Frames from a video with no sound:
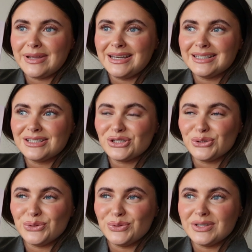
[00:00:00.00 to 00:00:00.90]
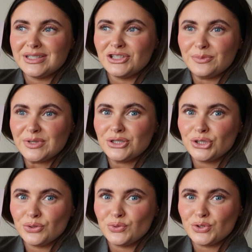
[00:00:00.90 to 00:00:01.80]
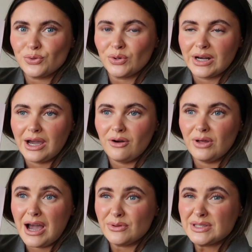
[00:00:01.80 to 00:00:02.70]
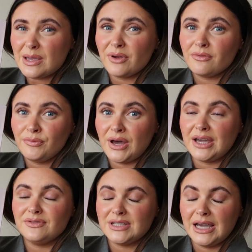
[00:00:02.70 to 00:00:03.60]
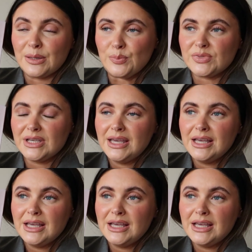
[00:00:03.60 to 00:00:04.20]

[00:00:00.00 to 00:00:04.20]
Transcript: been into the Jimmy Choo store now, I would say about 5 times,